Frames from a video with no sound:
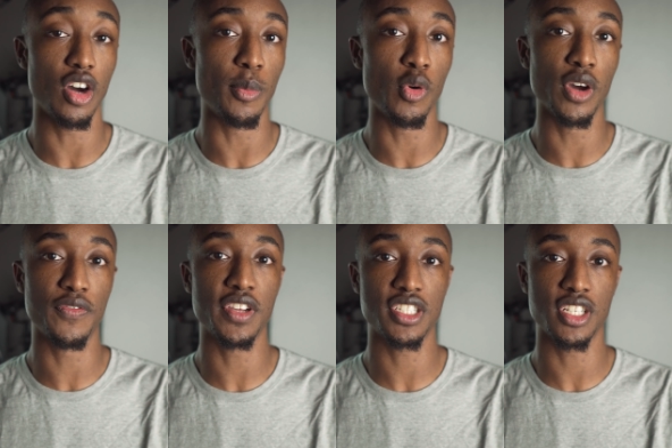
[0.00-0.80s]
or more
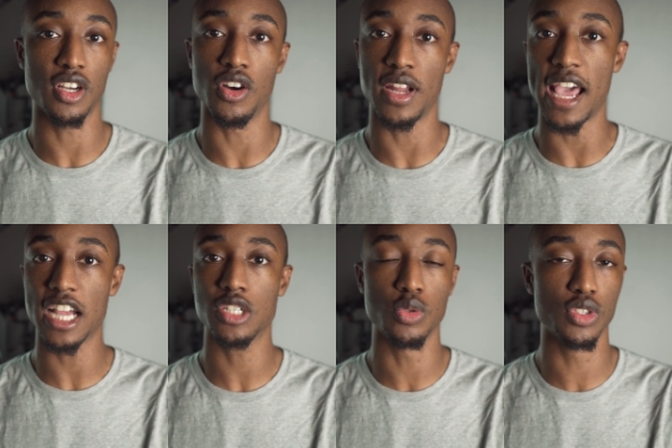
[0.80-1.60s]
efficient on
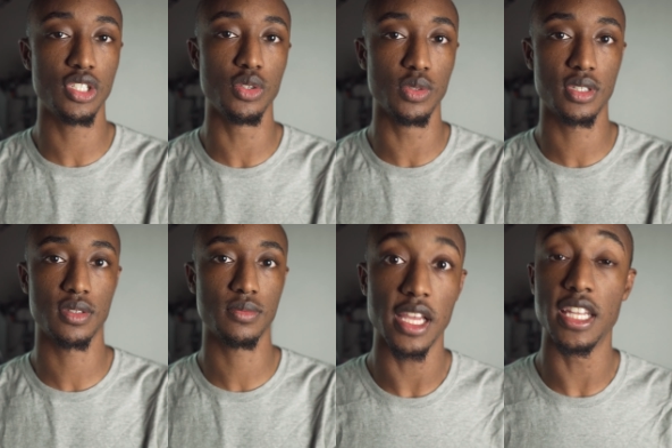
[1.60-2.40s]
actual shoots.